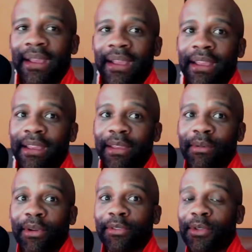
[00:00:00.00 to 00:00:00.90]
he
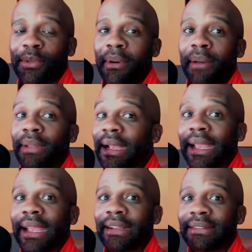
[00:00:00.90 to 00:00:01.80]
works for the public.
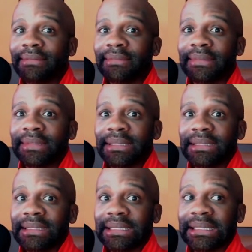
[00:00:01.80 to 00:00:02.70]

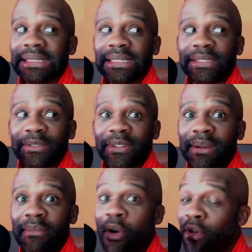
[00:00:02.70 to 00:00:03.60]
It's
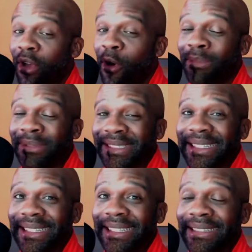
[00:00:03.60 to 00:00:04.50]
from Oklahoma City.